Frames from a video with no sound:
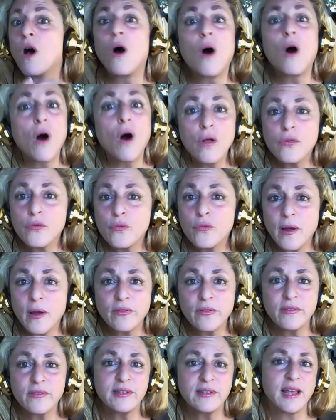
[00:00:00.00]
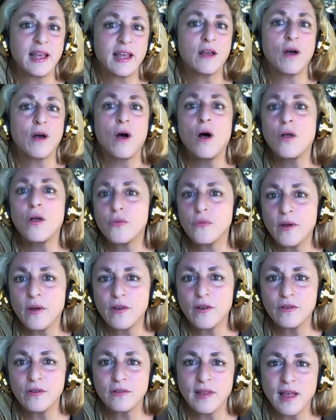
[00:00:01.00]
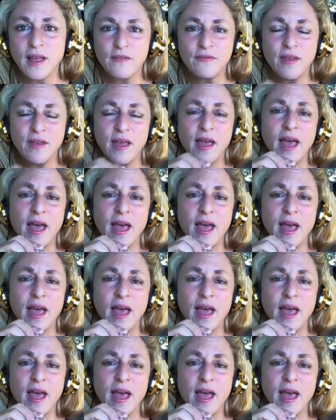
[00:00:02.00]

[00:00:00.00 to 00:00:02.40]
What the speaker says: all throughout the day, all throughout your life,